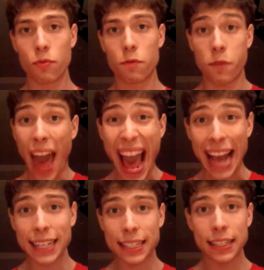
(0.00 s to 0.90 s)

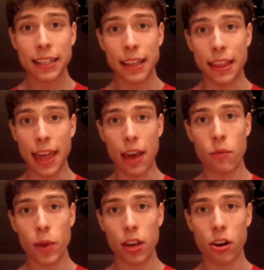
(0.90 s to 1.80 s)
fact that
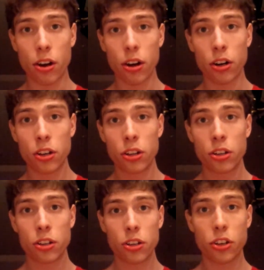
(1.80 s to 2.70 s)
we are
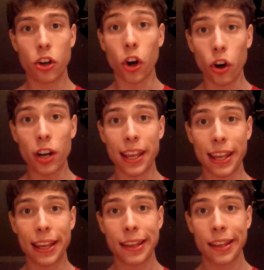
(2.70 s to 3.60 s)

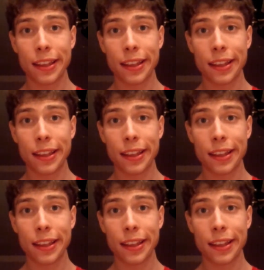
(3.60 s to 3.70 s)
hurting